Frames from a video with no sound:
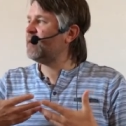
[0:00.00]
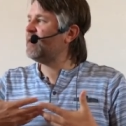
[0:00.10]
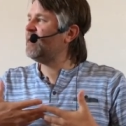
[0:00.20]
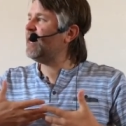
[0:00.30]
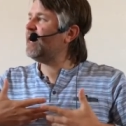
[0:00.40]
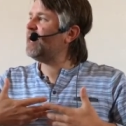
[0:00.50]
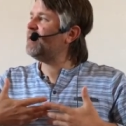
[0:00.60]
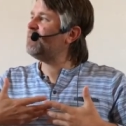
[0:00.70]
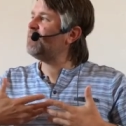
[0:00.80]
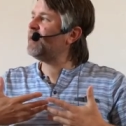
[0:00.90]
Let
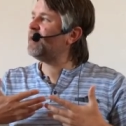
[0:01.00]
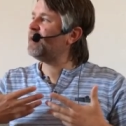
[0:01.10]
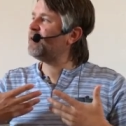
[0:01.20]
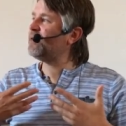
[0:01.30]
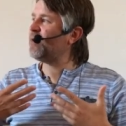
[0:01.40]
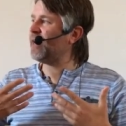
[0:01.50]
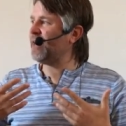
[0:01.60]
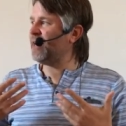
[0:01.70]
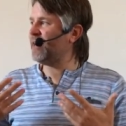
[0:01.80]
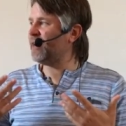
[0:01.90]
it be the
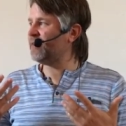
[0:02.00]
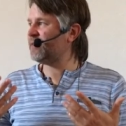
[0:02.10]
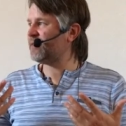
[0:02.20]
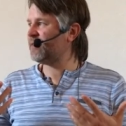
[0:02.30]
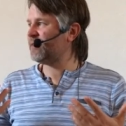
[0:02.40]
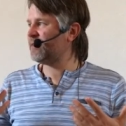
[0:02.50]
way it is.